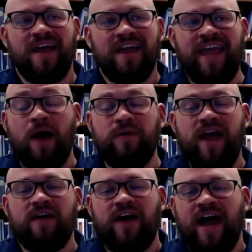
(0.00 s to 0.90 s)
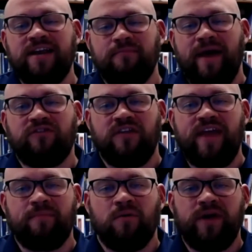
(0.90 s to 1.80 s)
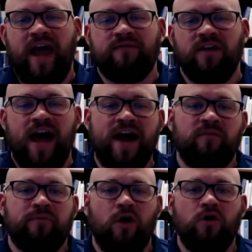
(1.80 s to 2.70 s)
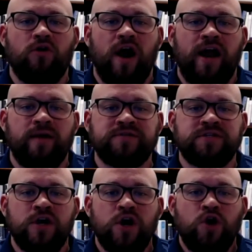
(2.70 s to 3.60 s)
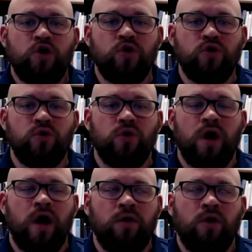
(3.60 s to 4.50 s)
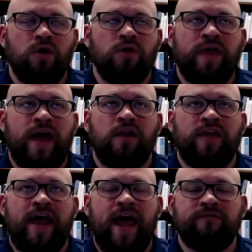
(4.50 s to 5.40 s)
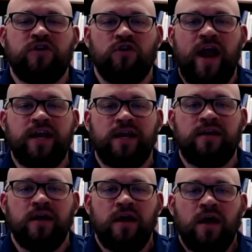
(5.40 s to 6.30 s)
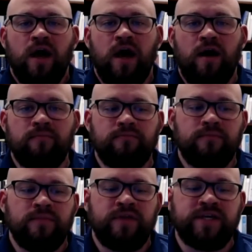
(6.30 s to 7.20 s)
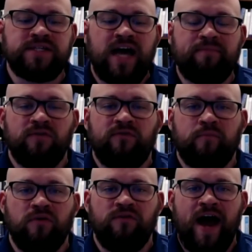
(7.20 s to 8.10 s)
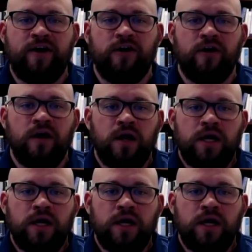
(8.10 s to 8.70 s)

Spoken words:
Yeah, we have. I didn't mention that, but we have a lot of programs who that have created these type of provider